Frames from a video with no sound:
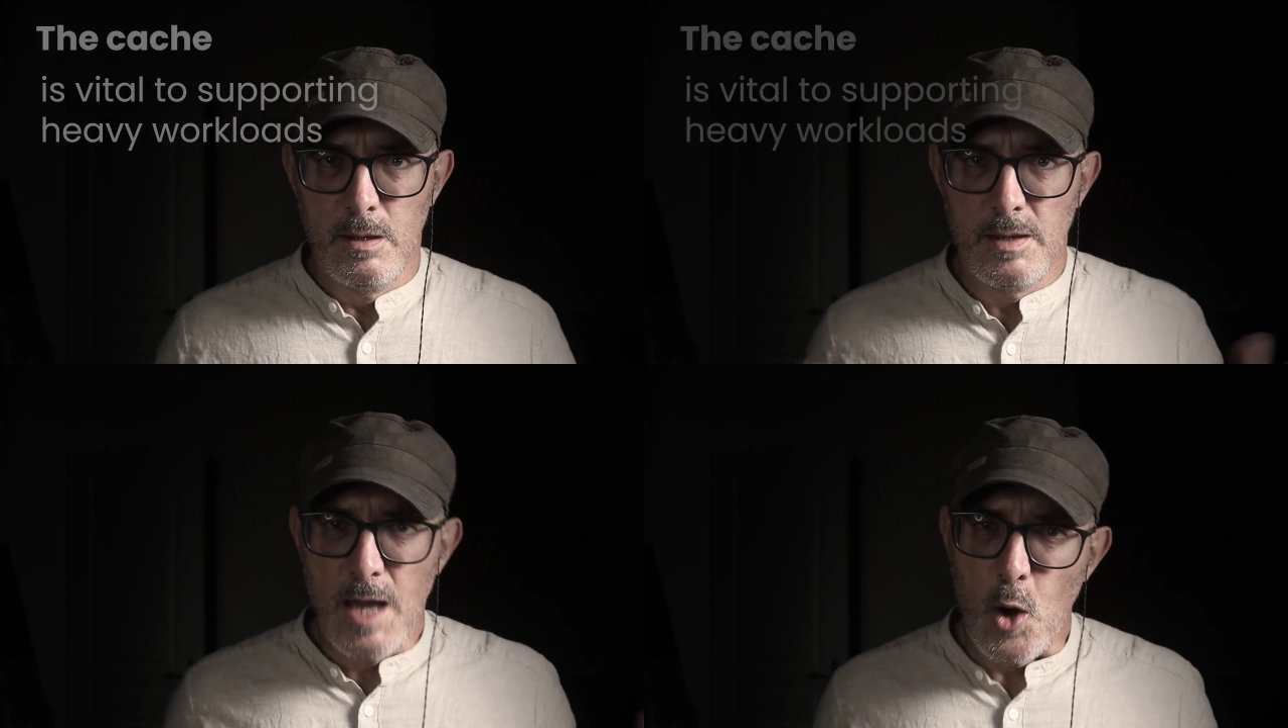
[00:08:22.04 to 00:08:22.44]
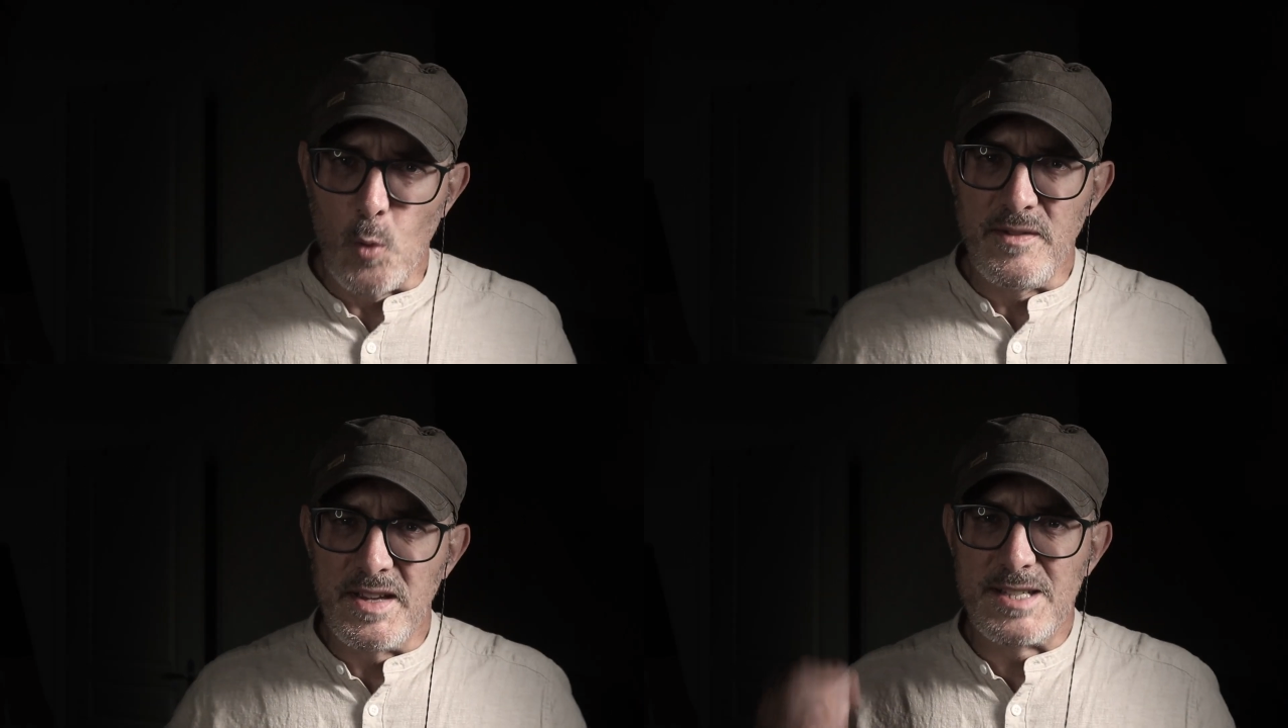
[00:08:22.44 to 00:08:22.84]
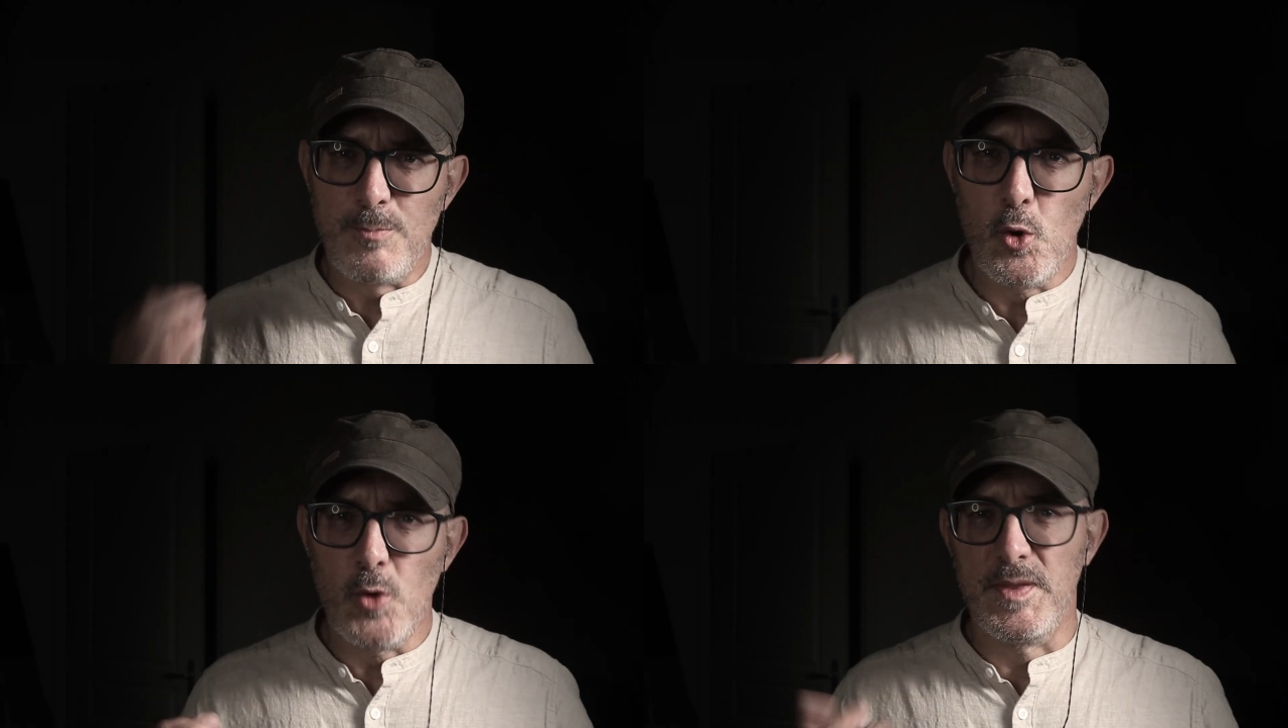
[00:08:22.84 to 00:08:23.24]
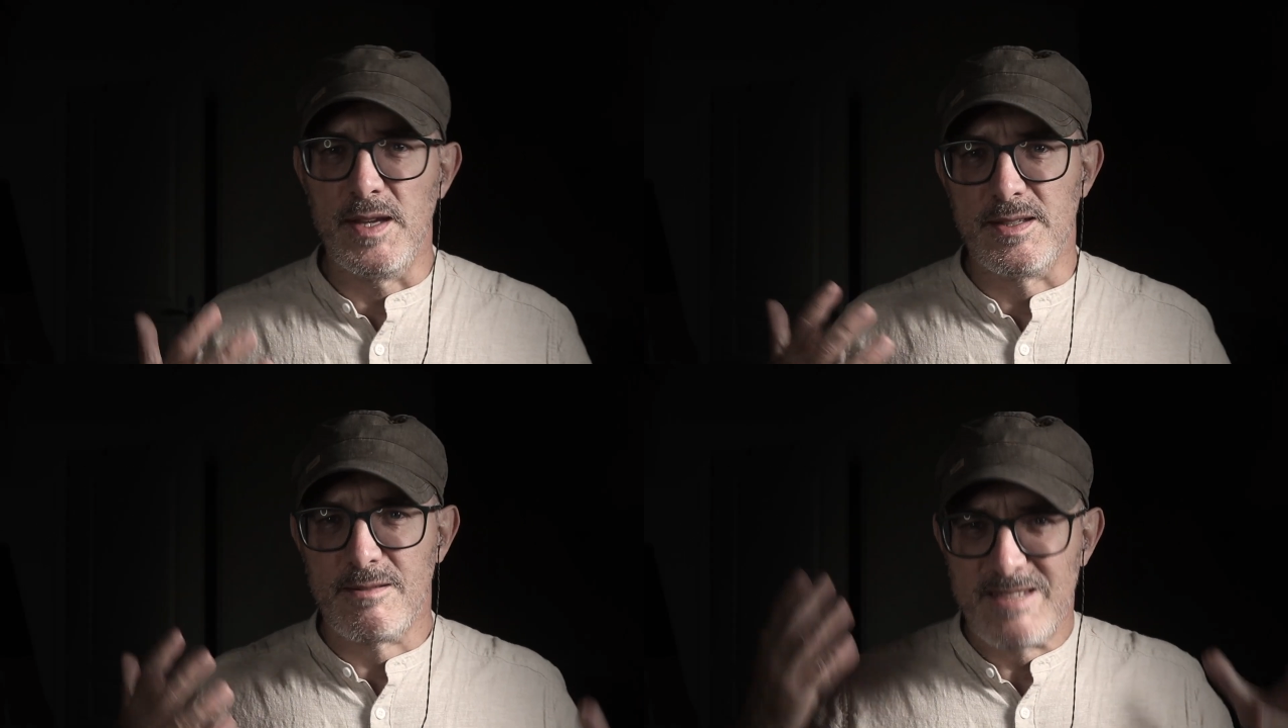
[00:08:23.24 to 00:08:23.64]
Now, we've explored
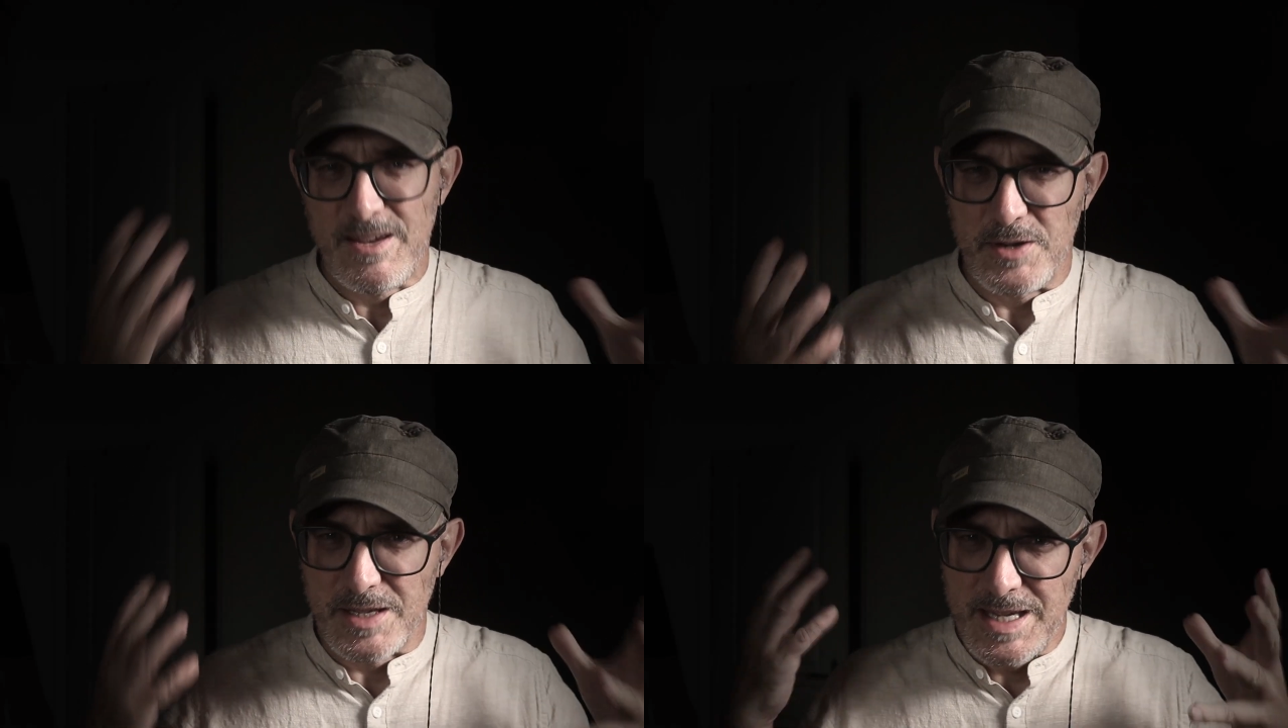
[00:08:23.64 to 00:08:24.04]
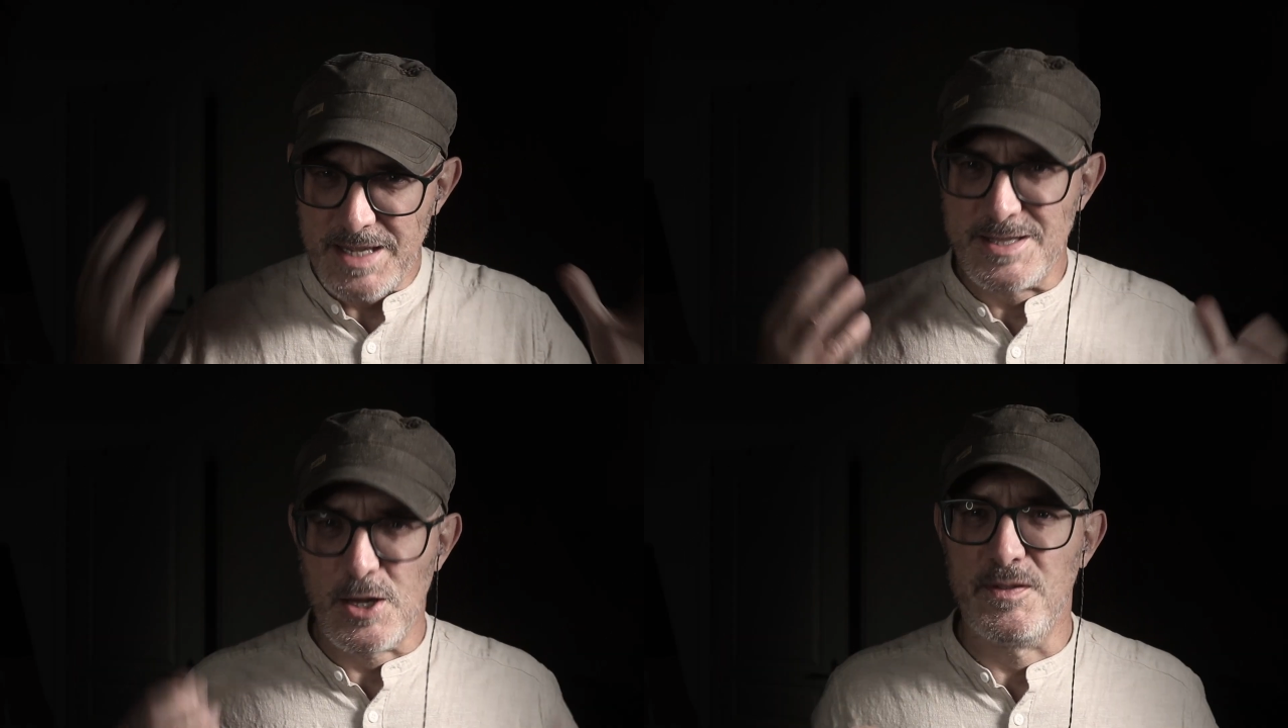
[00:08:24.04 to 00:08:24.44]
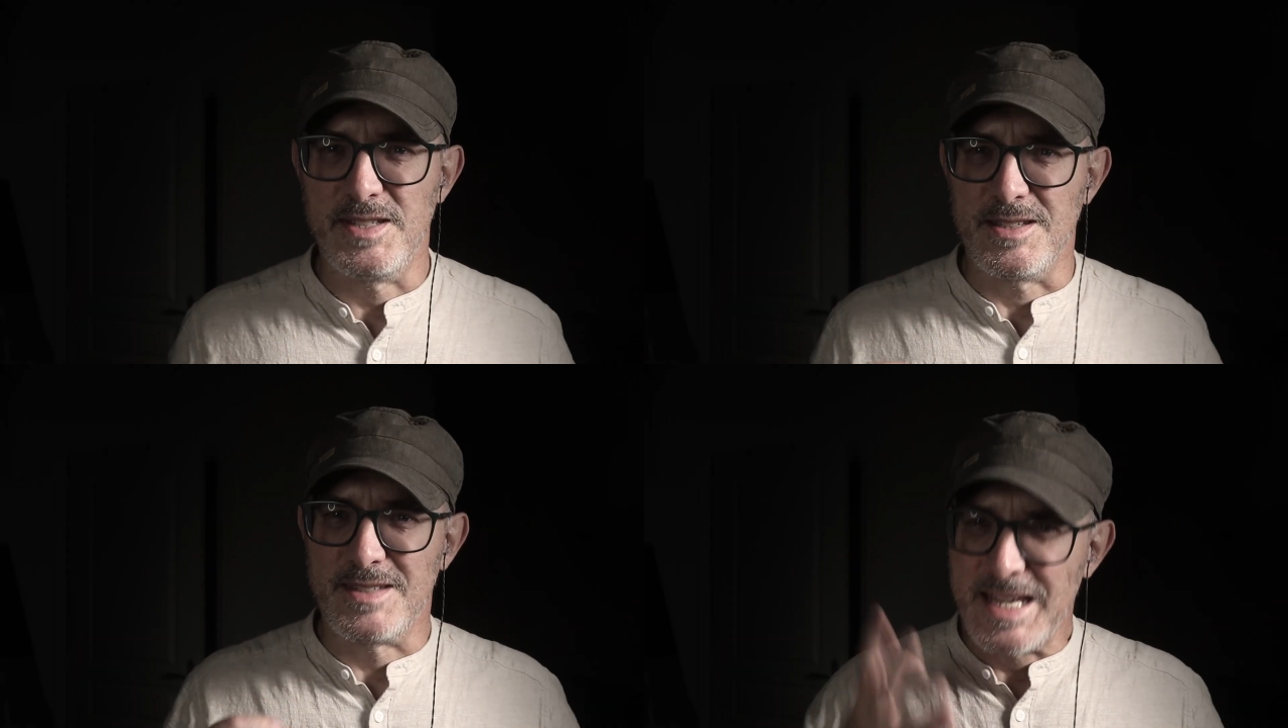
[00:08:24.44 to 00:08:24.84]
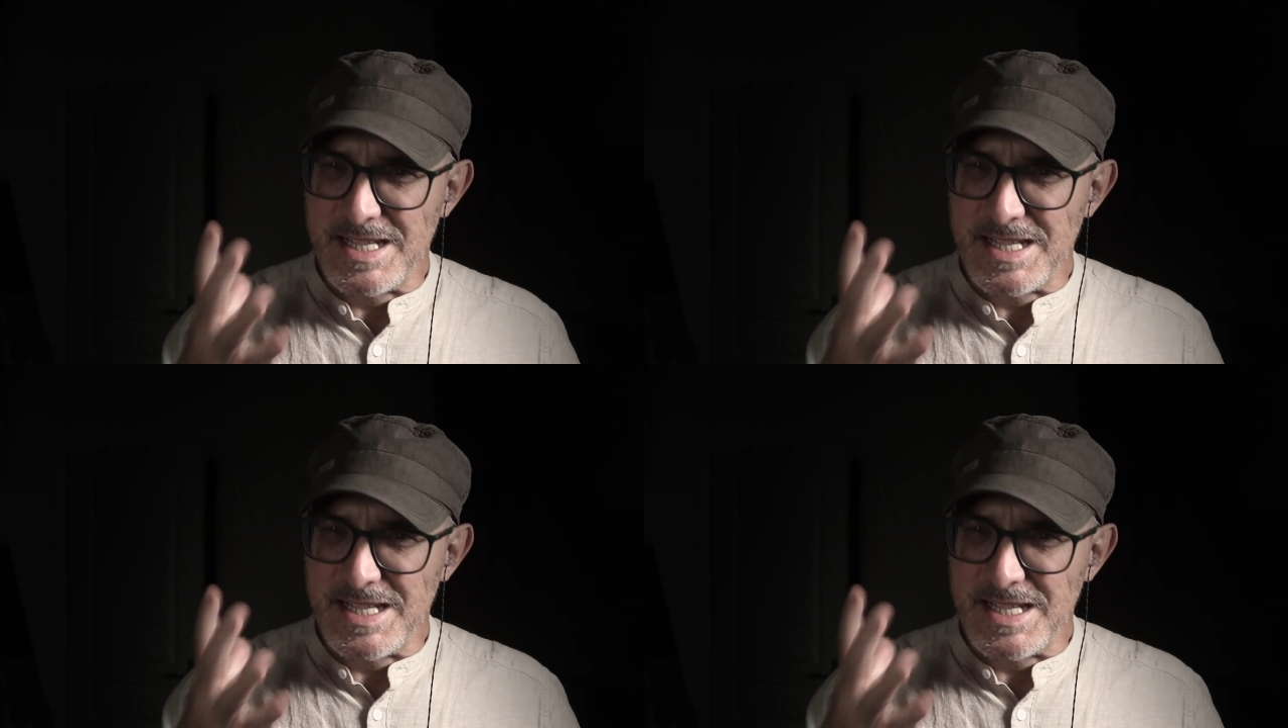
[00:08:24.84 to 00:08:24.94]
these seven key services,